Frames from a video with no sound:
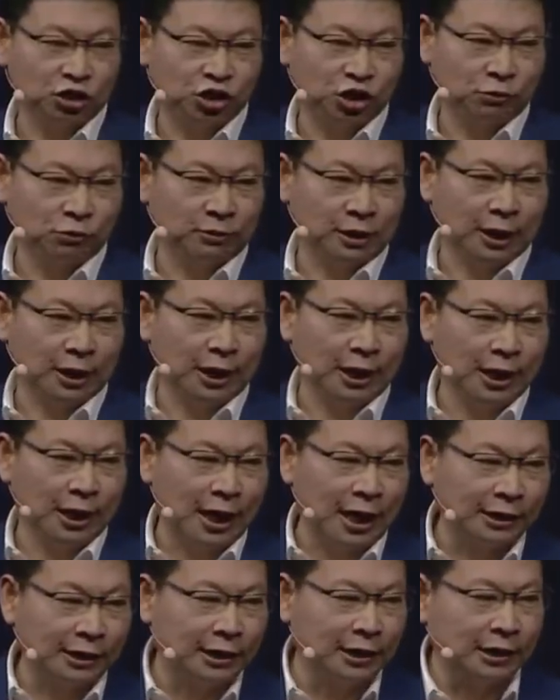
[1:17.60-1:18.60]
achieve the
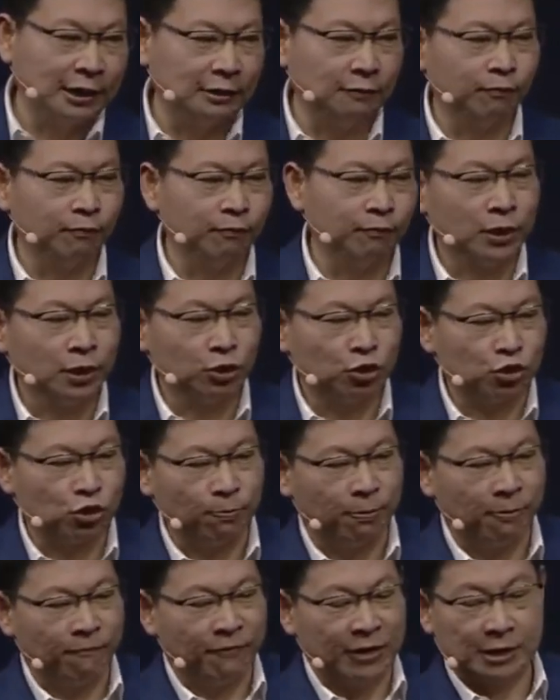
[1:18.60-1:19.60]
lightning
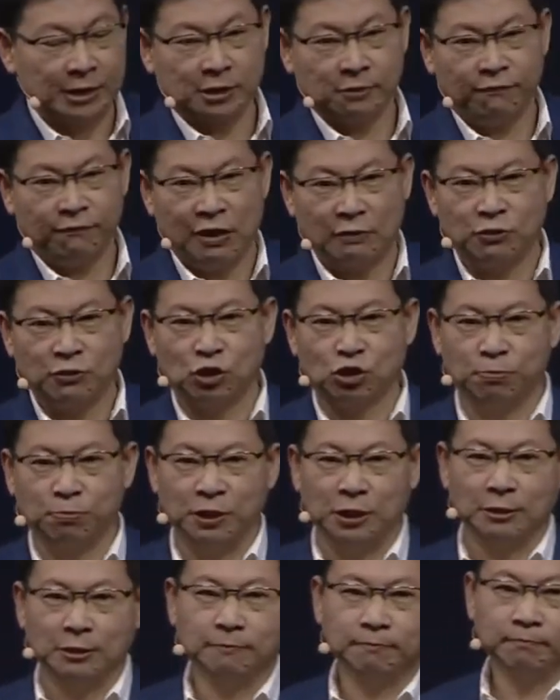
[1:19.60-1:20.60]
super fast five G
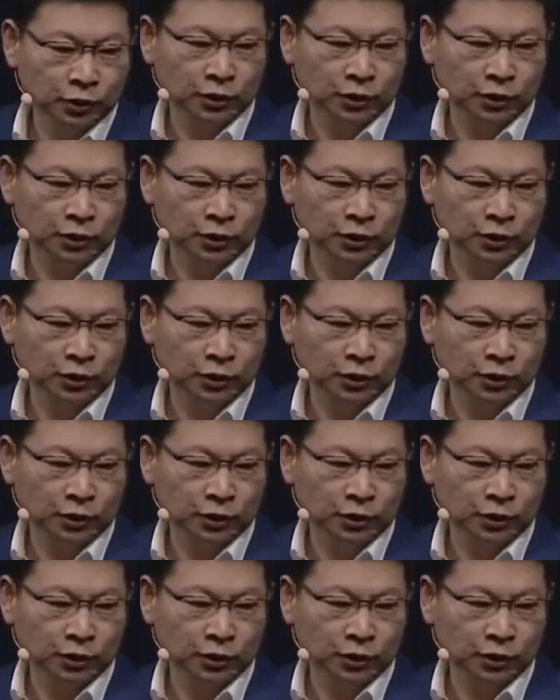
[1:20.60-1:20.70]
speed.